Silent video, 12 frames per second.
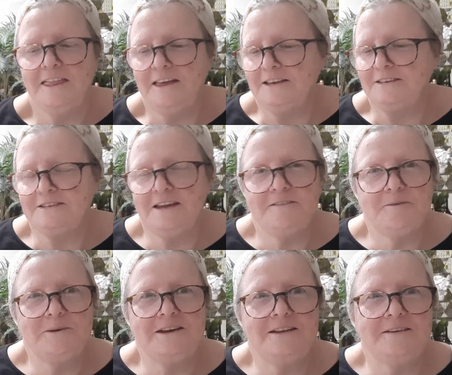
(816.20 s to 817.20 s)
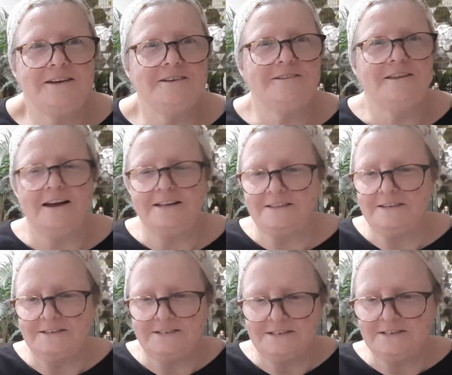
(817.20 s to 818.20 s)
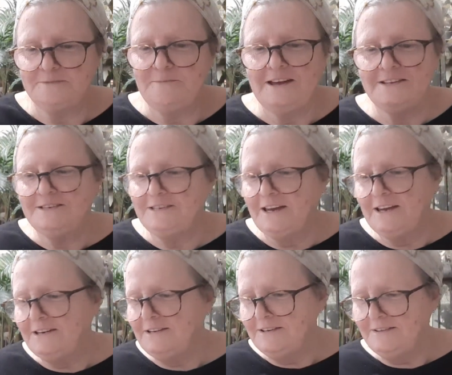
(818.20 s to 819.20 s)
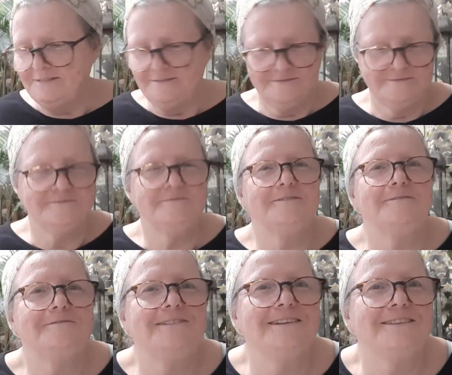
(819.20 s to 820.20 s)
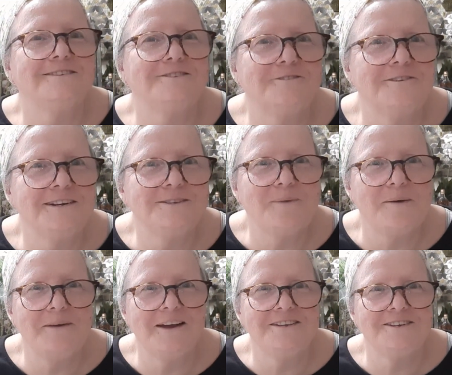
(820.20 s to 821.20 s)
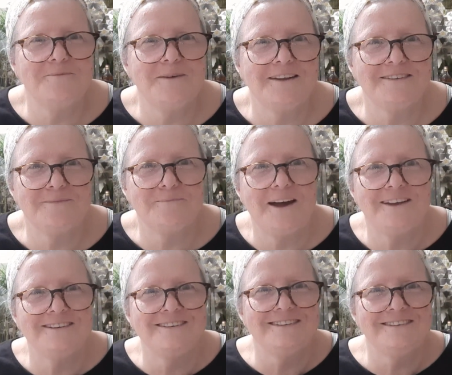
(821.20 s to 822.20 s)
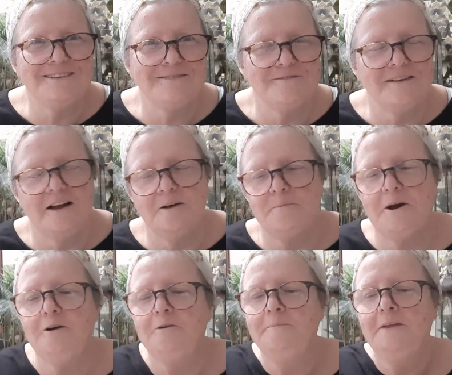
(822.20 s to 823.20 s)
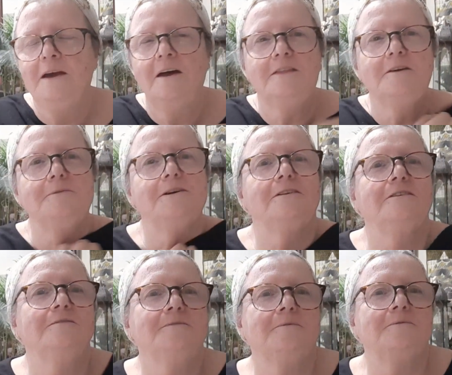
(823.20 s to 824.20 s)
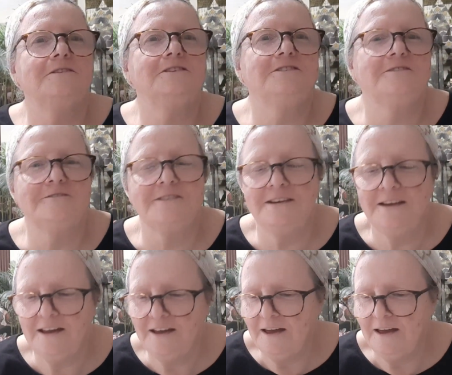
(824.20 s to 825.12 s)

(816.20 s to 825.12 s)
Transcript: There's never been a hill like this man said. Read the story, it's by Banjo Patterson. It's a poem that we learnt when we were children.